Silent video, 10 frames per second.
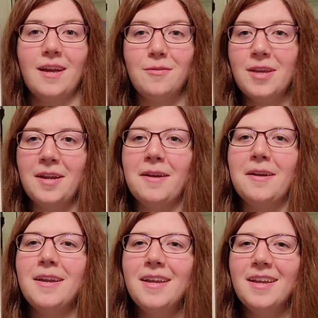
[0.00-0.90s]
I don't
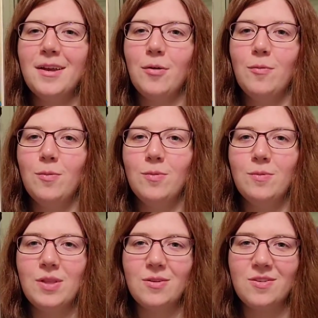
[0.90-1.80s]
care
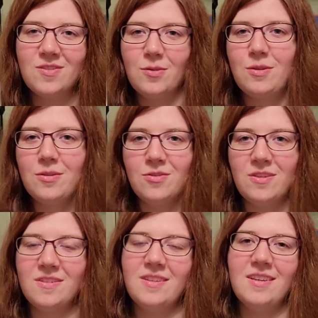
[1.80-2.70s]
whether it's Sony or
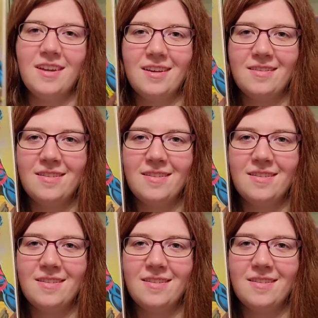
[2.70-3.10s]
Disney.